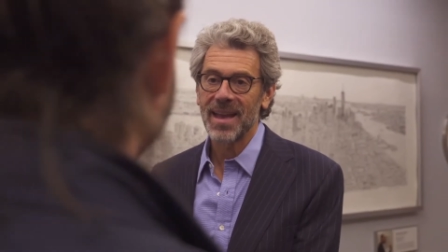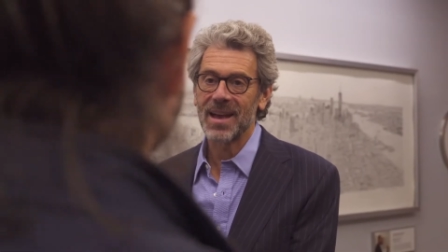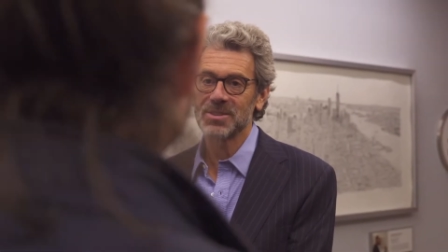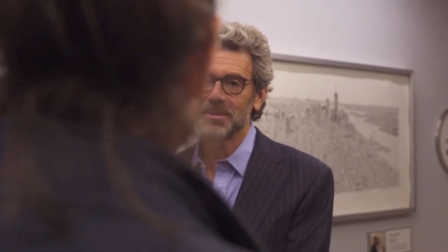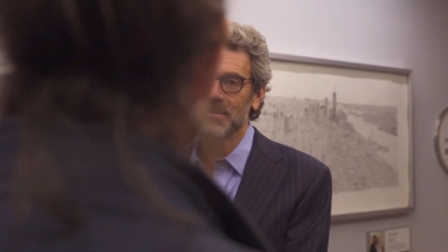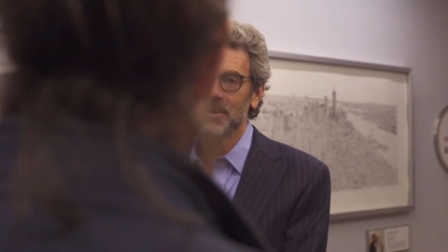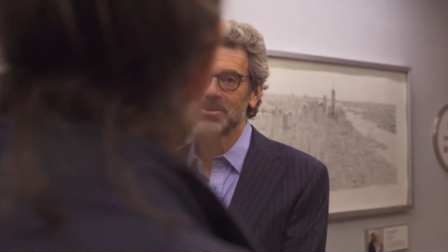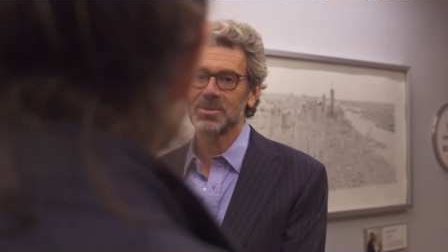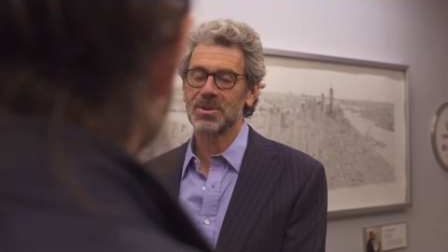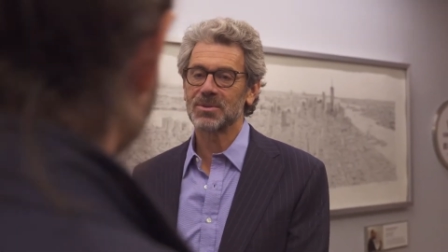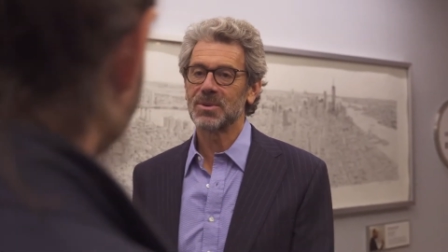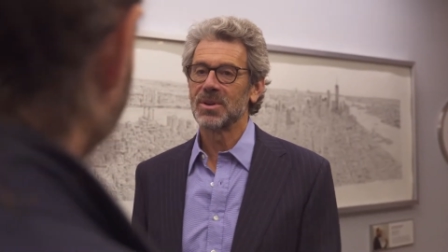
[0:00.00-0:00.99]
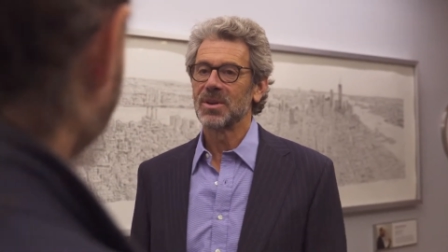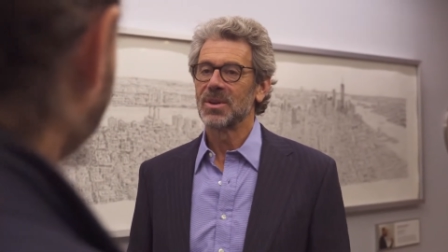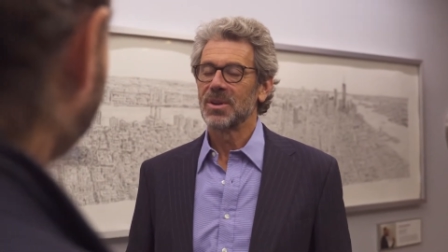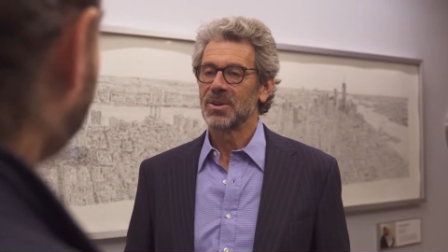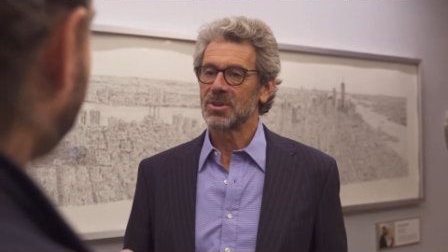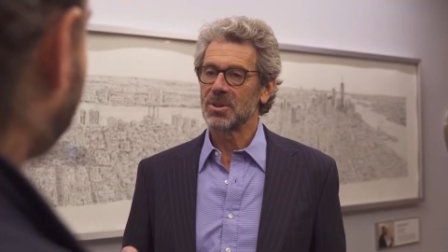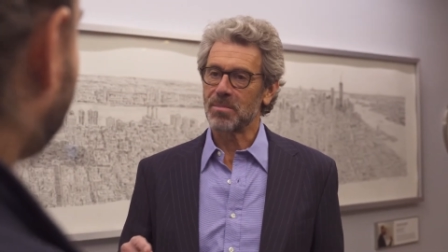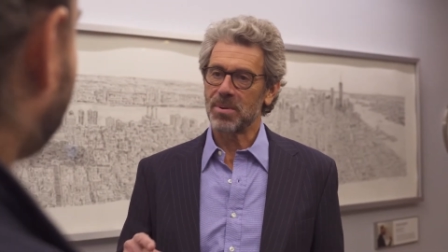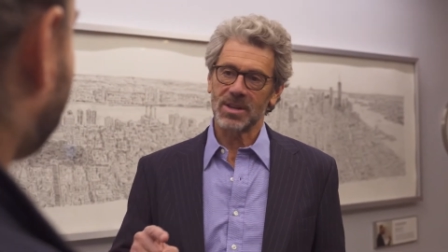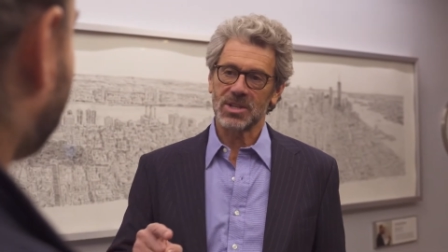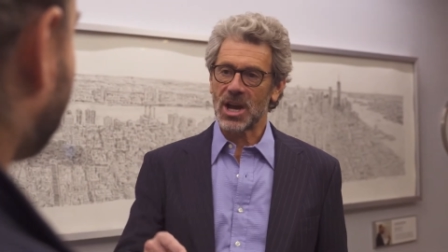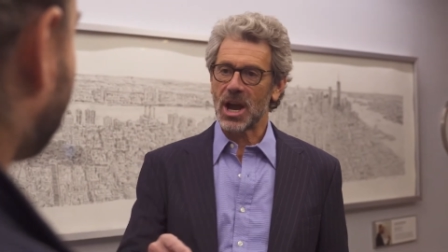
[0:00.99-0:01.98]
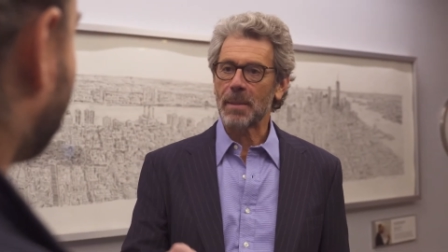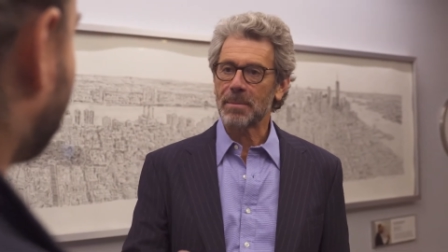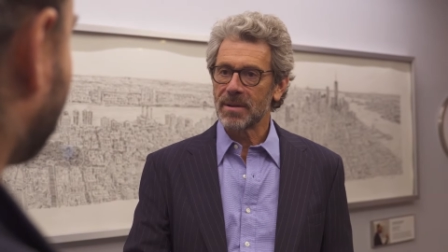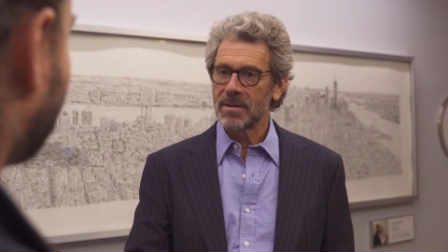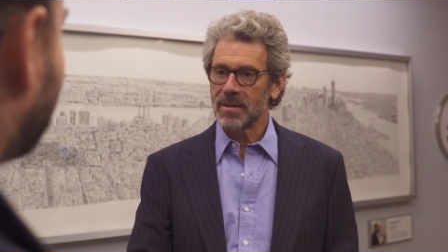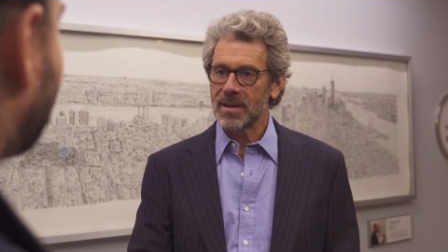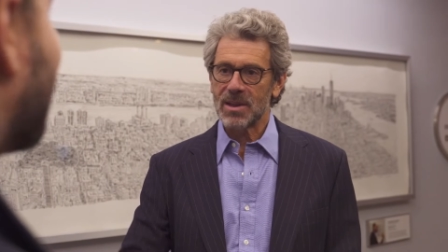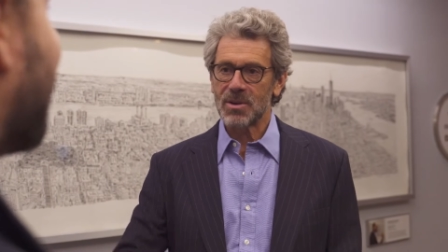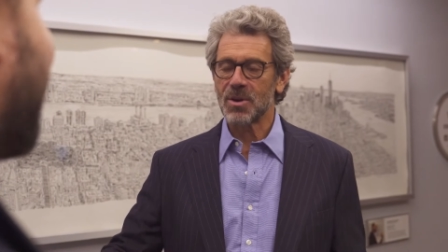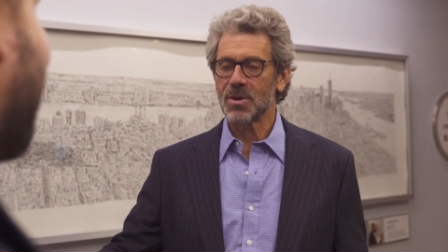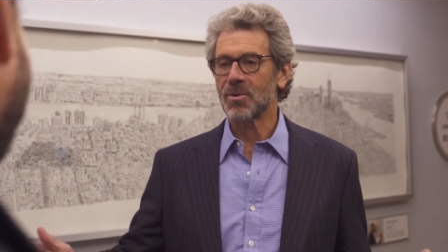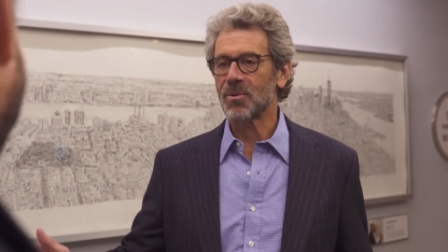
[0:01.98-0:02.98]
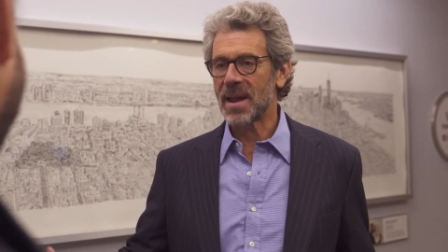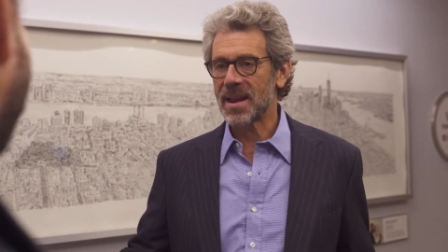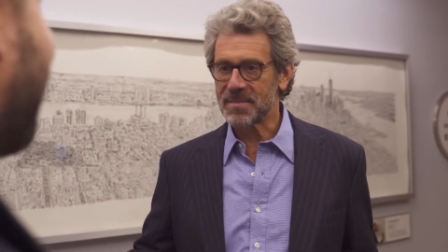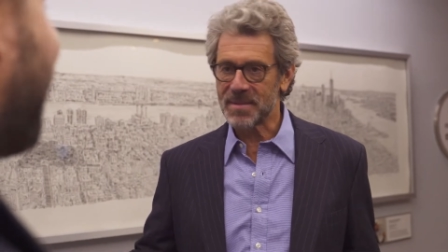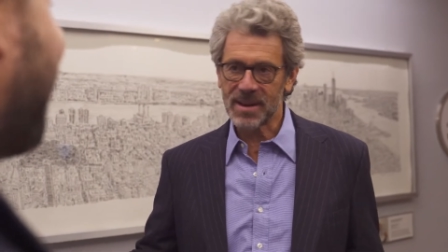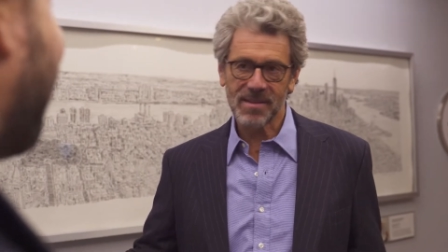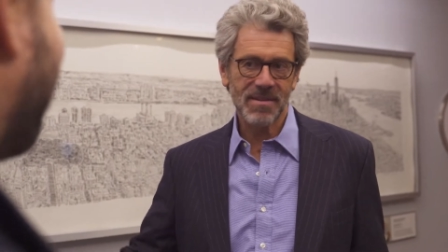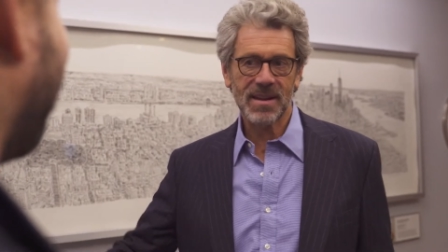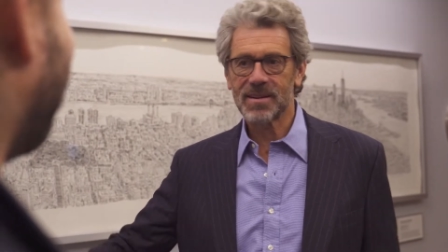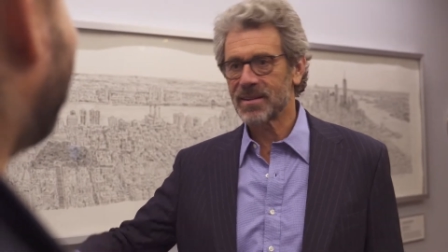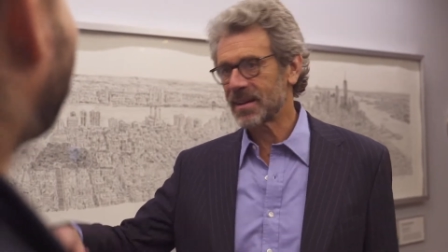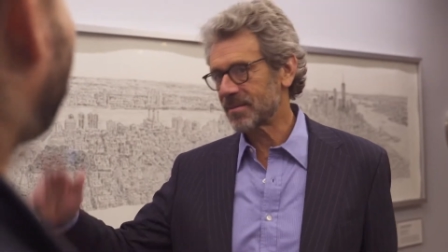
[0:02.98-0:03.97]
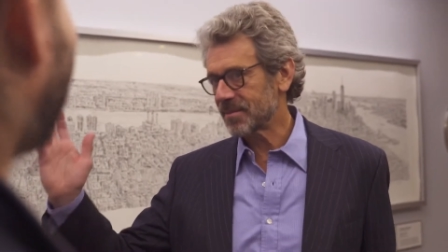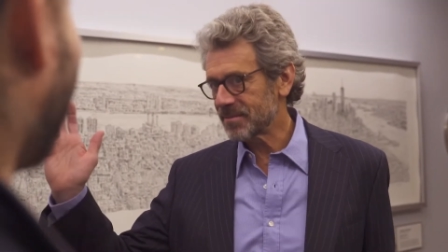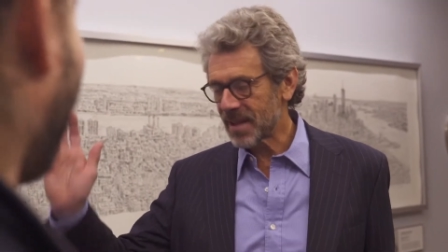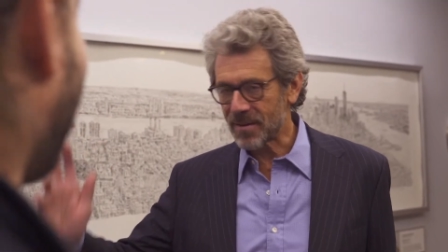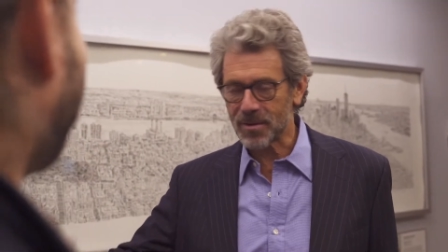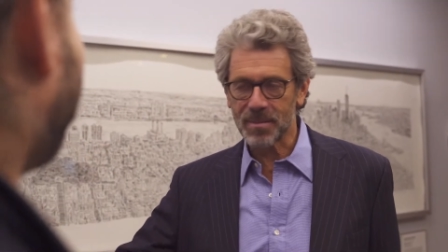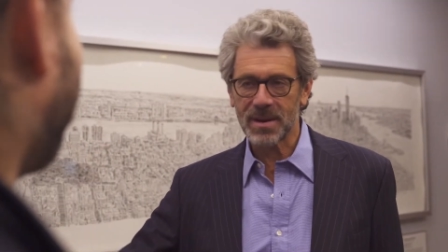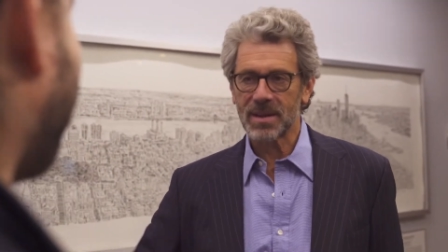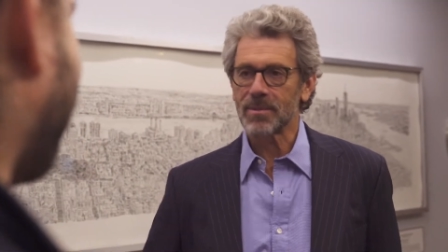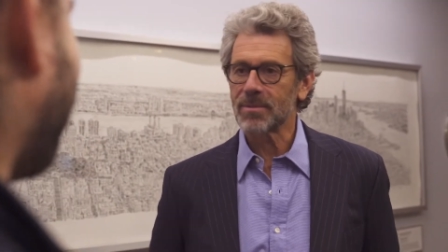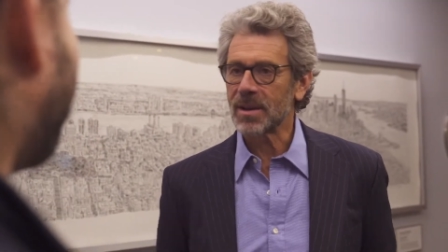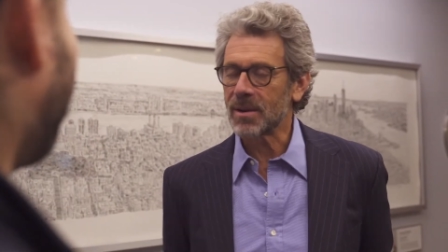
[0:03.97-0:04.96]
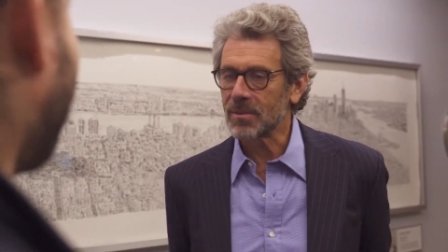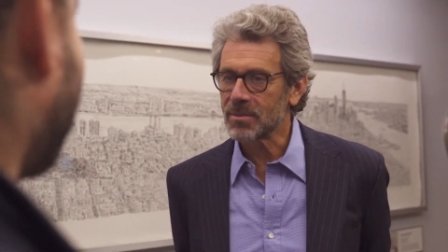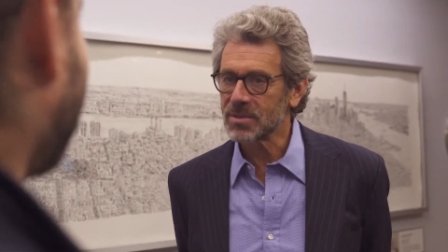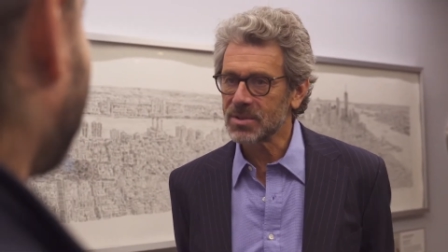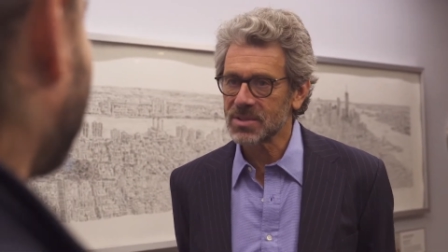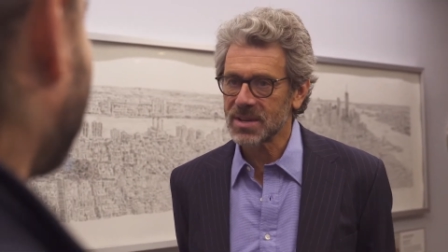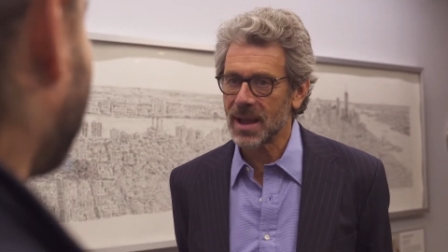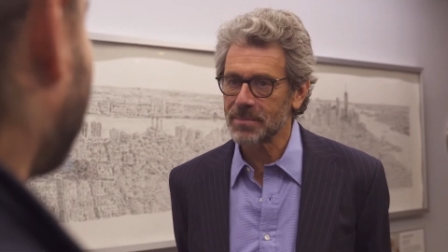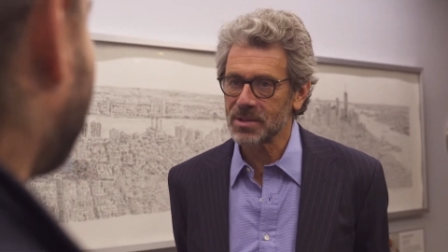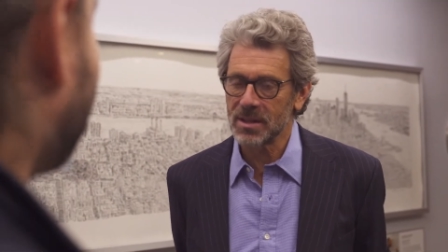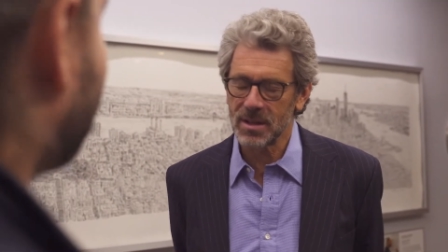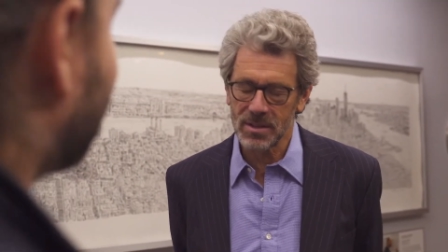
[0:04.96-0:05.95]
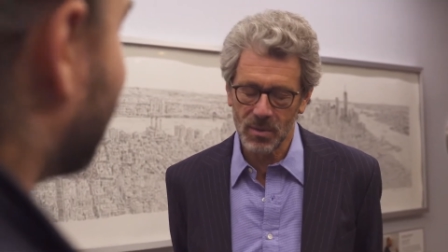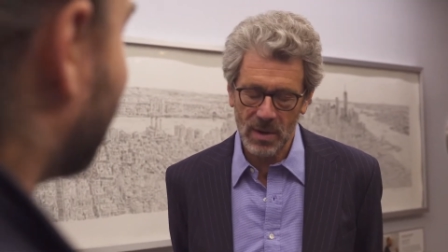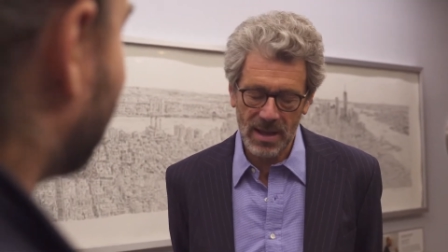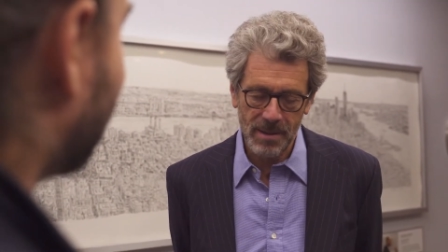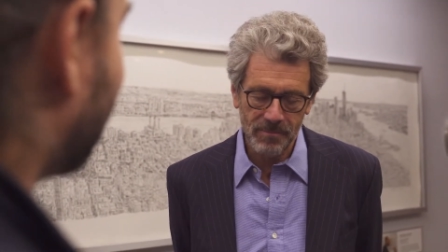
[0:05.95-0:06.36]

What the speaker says: As opposed to you punch up and you go to a random elevator and everybody stops along the way.